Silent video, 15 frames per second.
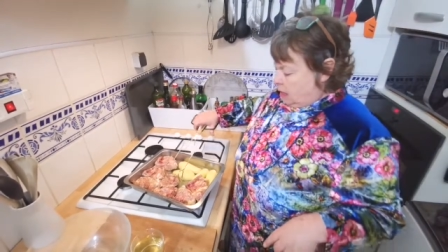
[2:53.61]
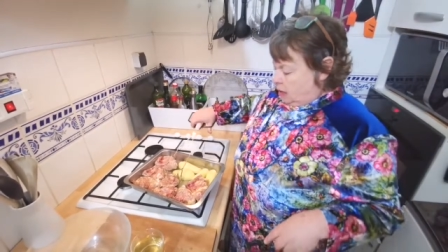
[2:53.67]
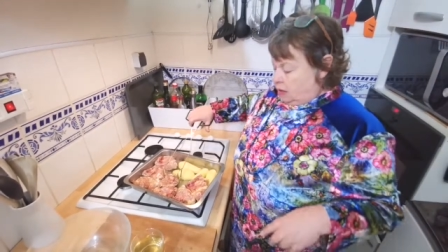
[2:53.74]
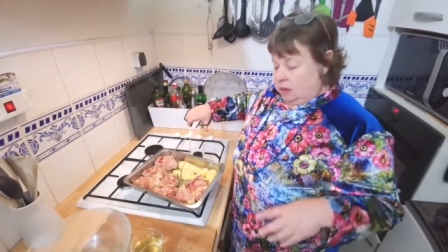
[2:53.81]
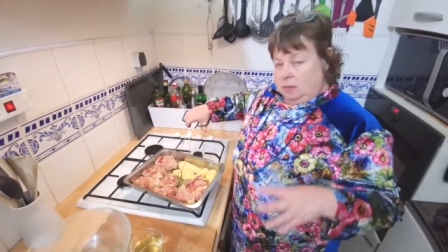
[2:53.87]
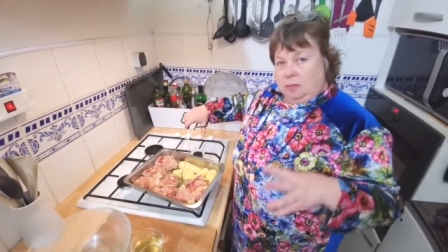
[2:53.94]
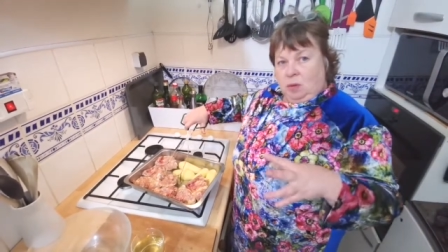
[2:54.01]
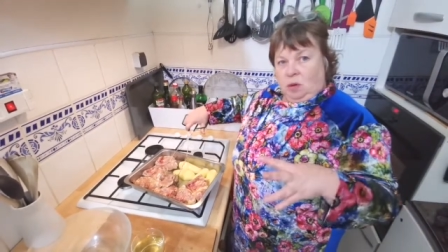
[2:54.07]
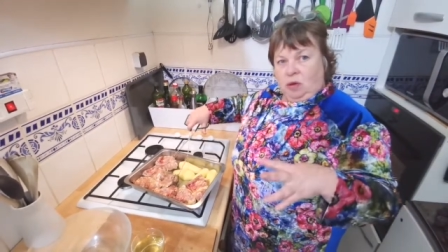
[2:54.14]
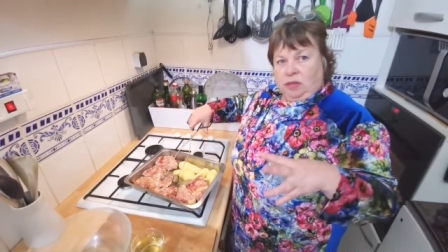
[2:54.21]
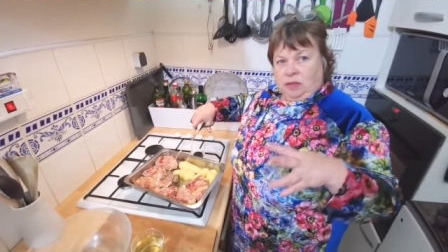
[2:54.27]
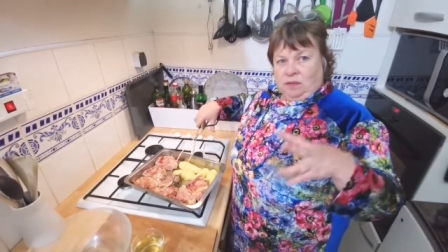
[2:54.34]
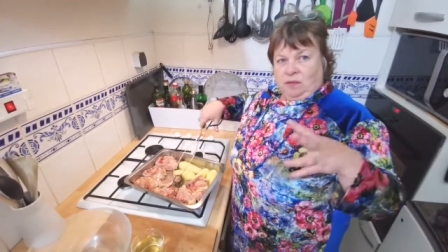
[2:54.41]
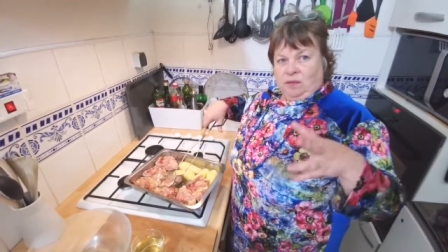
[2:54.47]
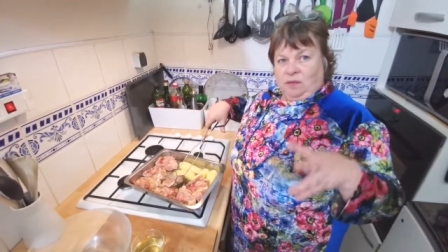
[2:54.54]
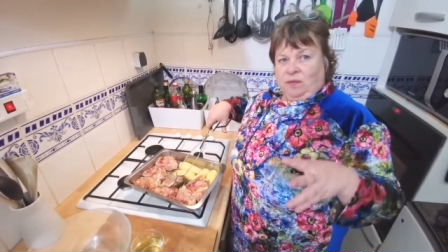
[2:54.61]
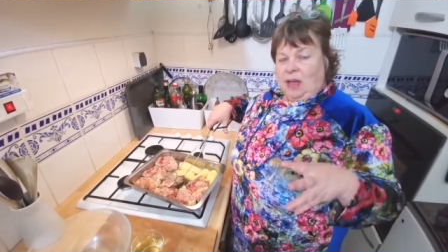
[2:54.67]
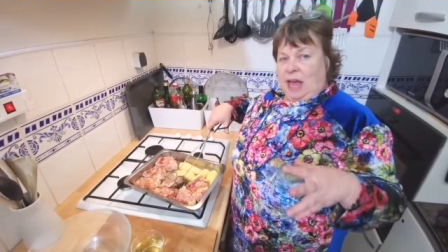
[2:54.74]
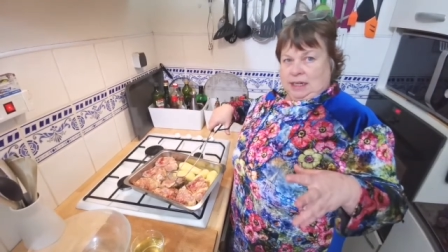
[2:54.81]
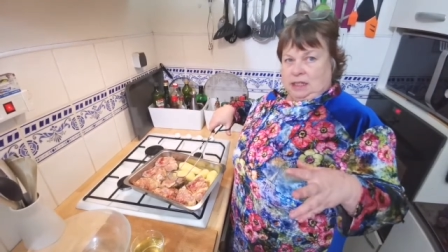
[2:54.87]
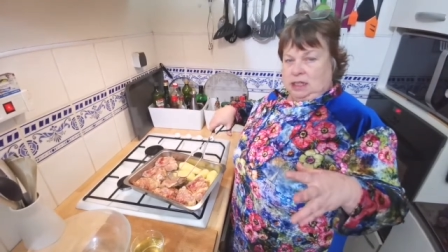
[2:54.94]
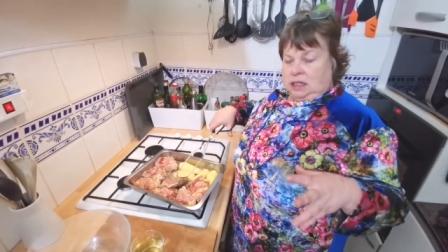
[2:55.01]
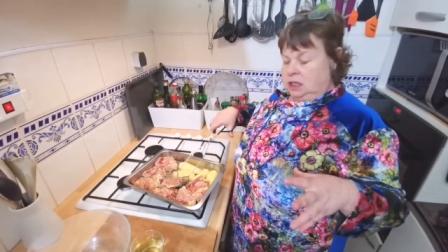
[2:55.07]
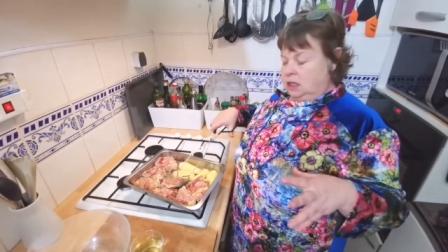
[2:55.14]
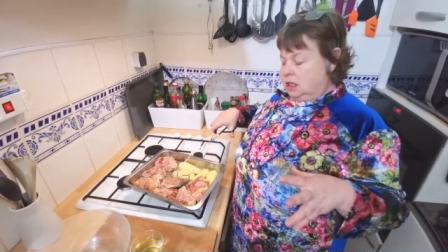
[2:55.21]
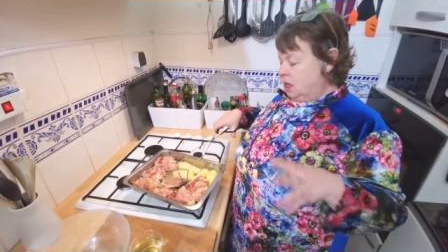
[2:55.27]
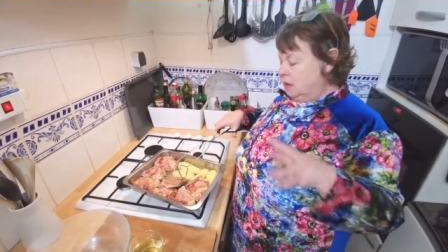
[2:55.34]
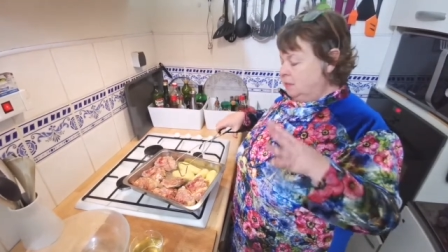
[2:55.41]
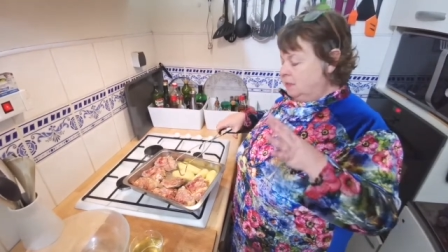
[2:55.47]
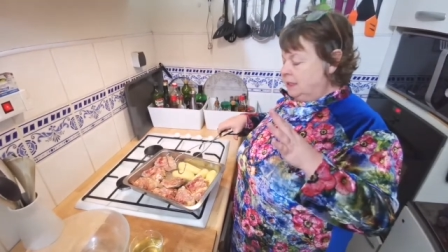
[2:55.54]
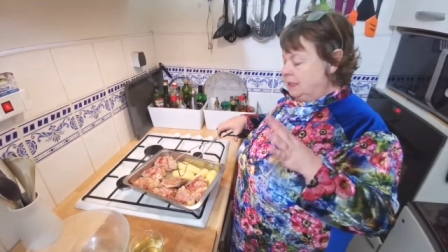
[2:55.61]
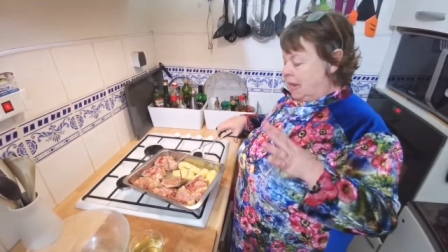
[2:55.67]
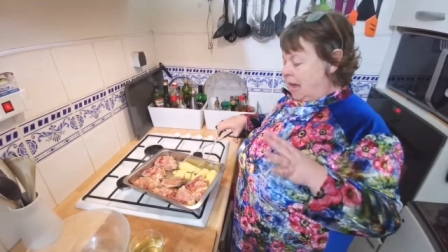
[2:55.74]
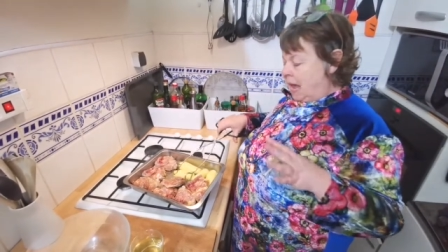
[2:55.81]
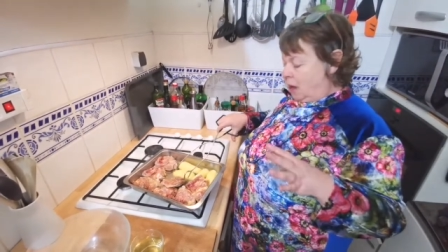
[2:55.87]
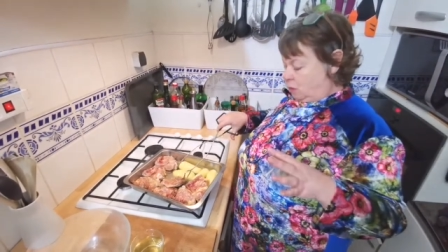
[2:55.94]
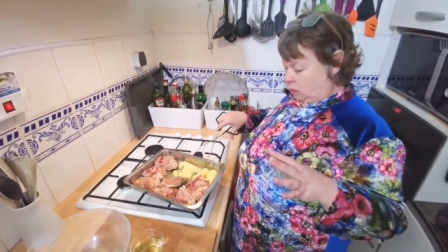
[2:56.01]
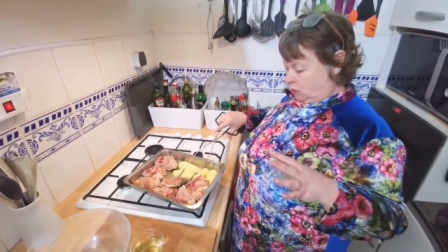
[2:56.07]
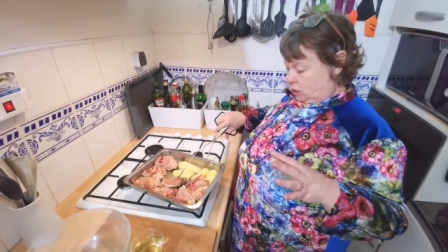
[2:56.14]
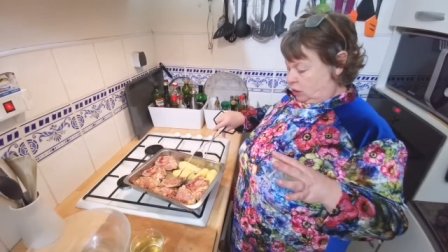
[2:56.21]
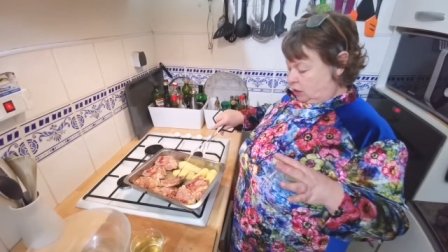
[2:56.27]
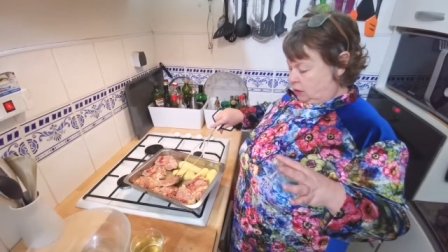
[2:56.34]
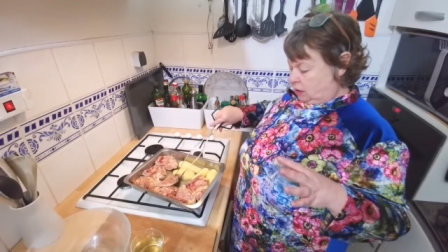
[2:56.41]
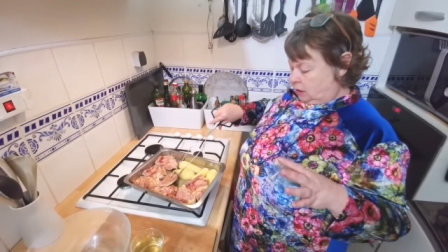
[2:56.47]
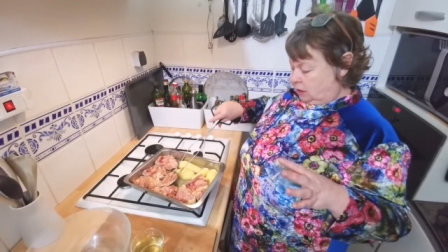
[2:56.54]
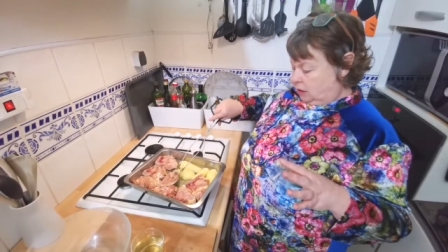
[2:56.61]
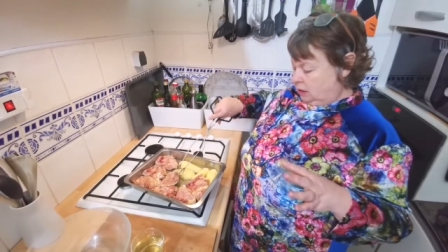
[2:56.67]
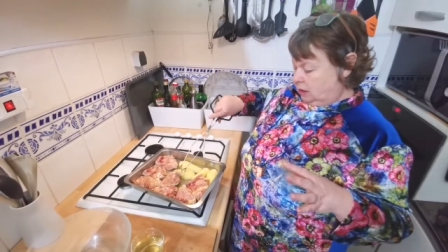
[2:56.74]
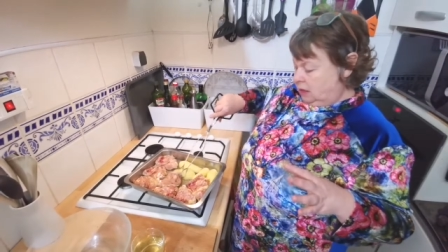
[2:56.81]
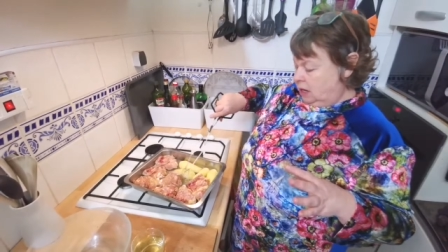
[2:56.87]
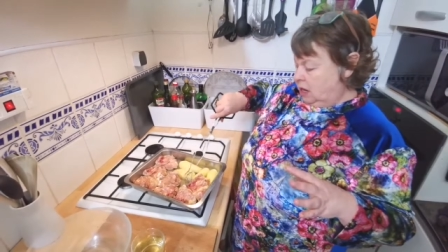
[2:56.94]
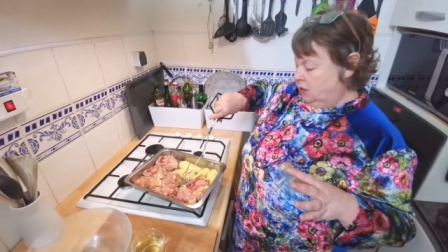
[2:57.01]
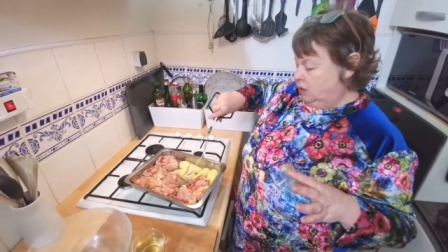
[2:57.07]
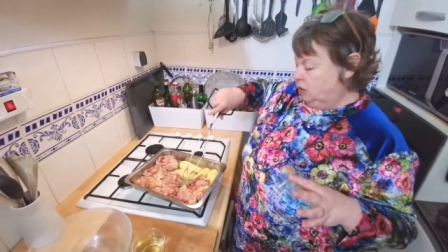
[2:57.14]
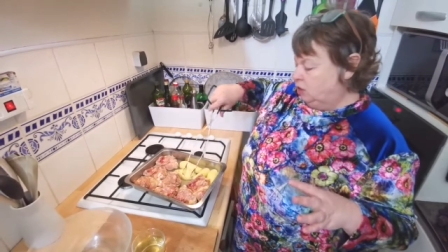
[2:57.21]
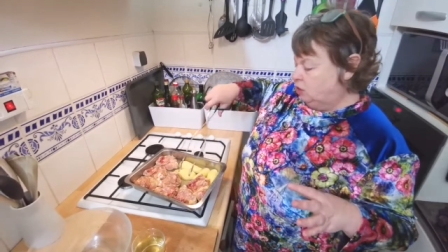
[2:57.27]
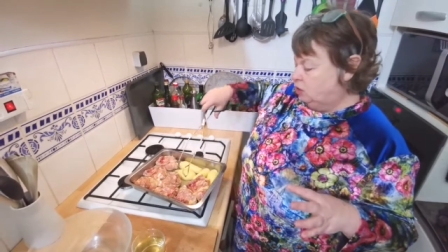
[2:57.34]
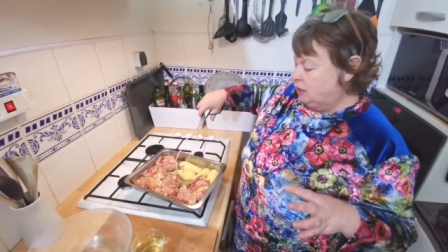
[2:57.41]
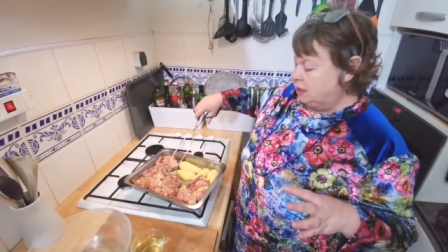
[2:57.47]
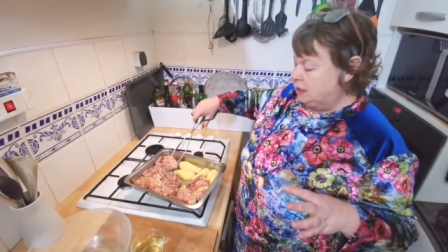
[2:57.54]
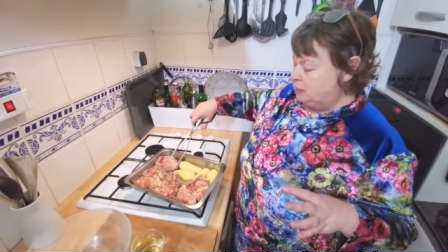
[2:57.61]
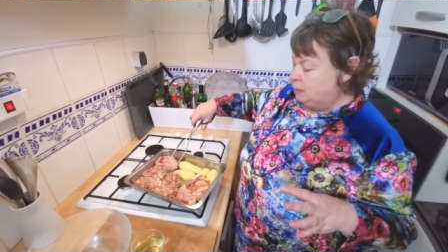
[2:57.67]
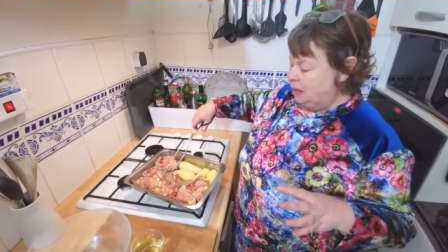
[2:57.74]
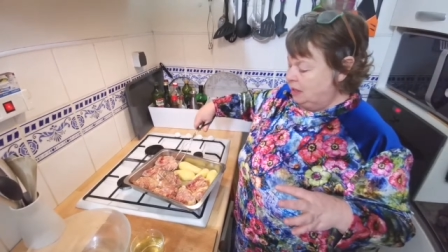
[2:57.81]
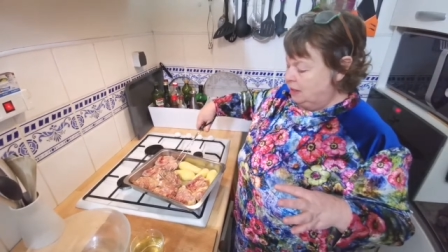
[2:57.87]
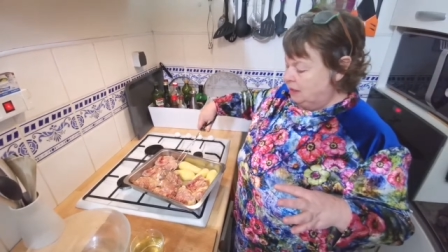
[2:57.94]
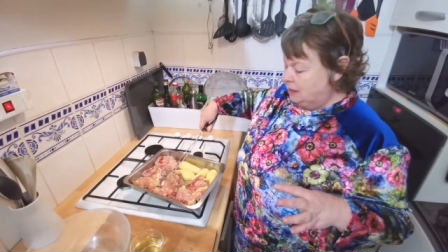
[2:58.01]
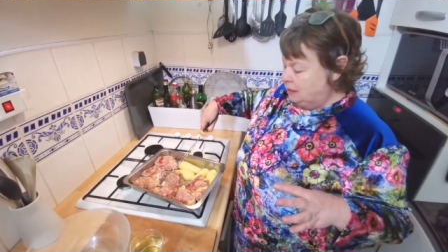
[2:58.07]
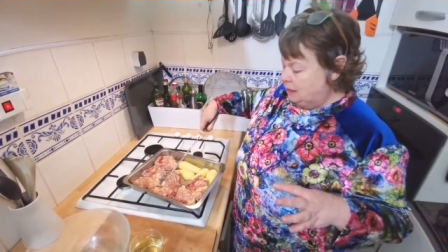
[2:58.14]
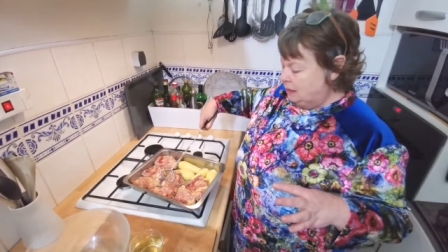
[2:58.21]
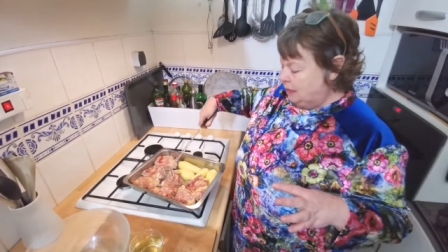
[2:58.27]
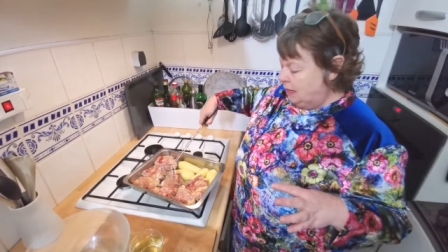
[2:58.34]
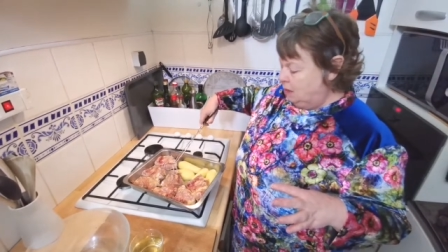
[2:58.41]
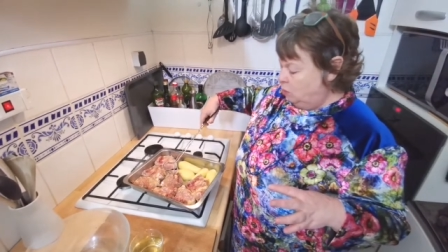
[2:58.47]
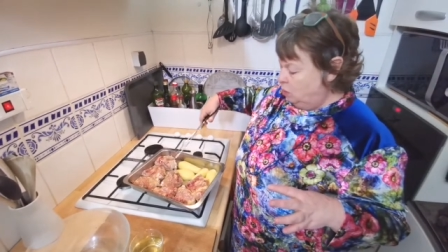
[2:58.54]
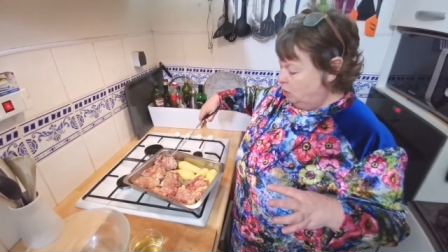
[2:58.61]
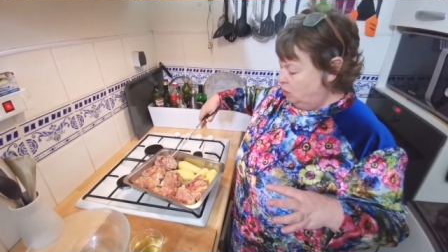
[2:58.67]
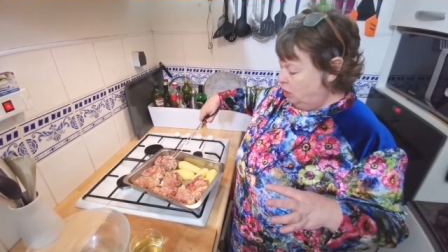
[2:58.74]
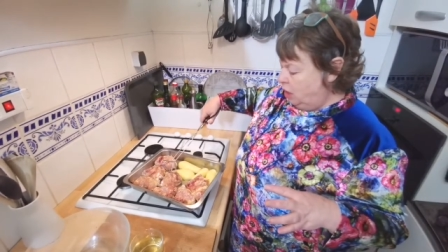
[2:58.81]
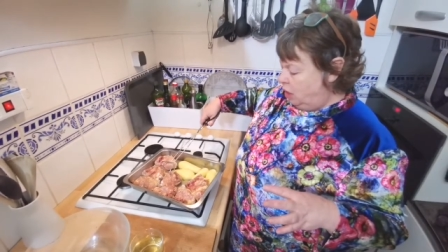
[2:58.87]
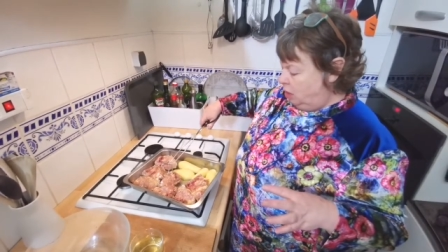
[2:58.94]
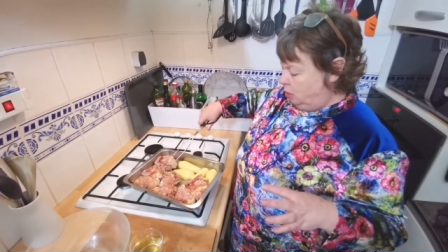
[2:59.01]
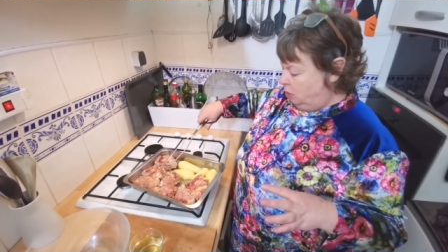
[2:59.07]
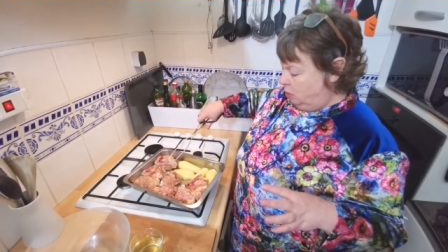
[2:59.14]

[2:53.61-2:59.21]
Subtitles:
The more the fat comes out, the crispier the skin will go.